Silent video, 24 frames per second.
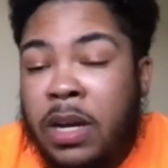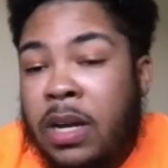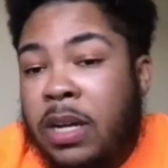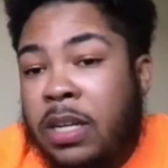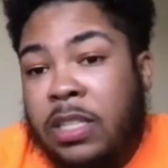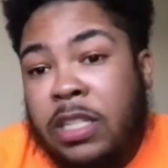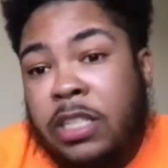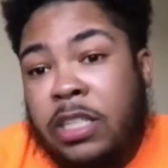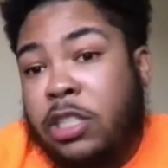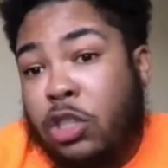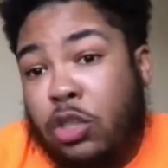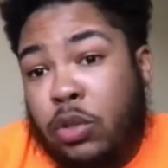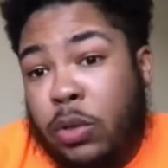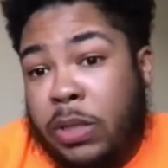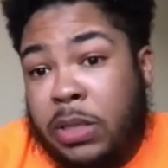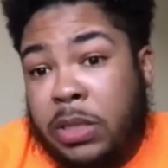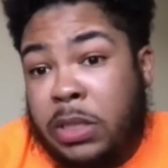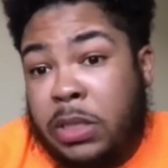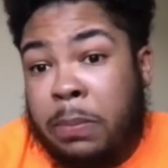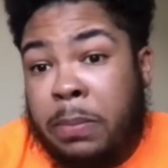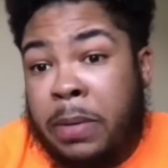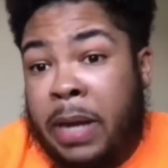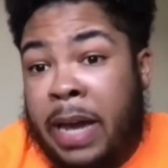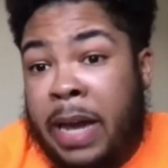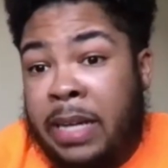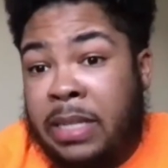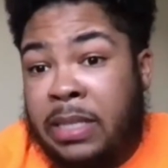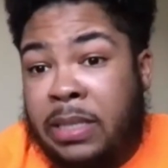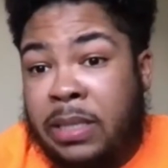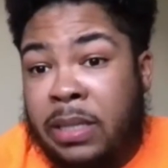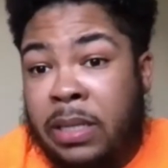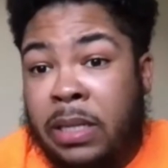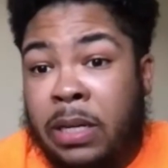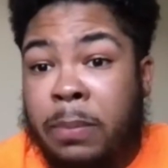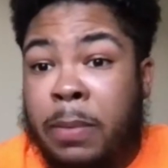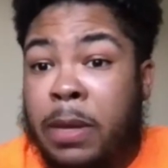just dressed up
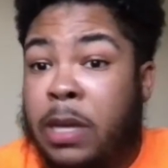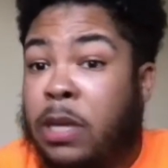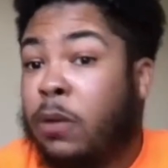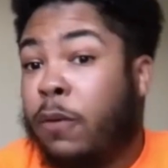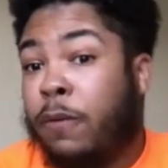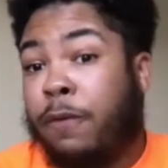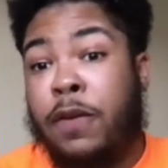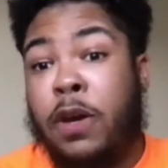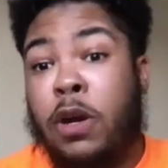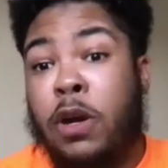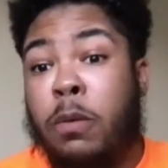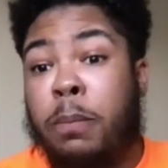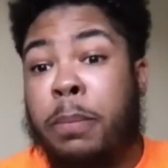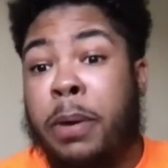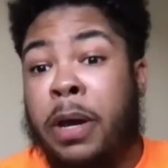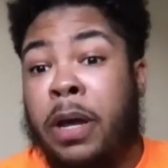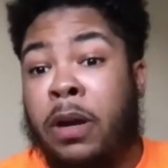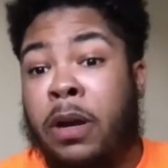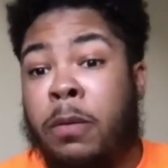nicely to make you feel better